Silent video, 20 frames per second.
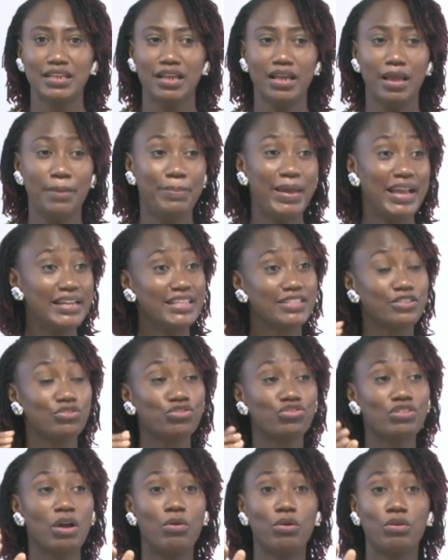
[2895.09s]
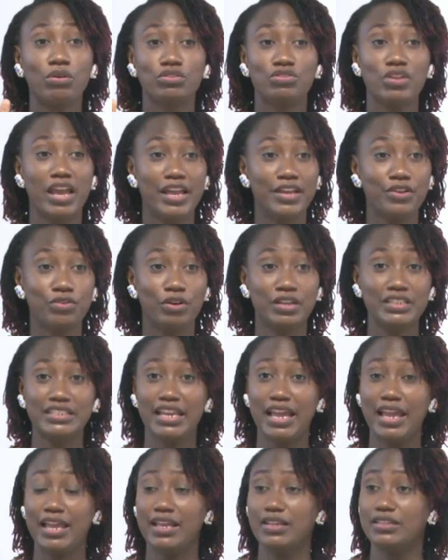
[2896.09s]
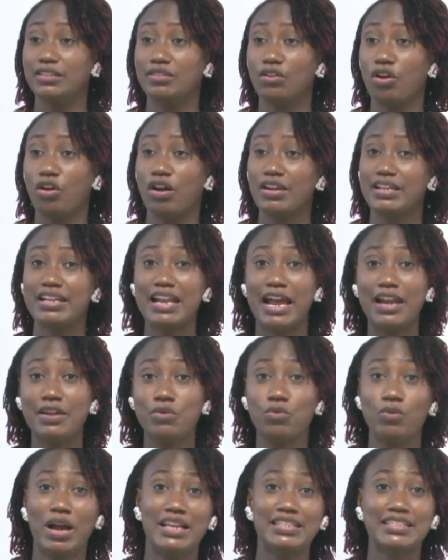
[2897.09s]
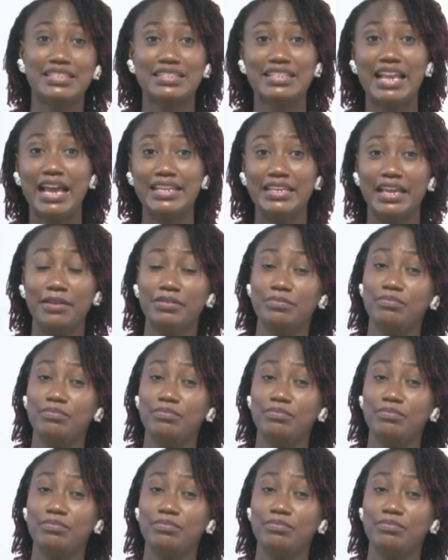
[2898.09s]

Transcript: Penis, no show, okota, no, nye, ordinary ones, na, yen,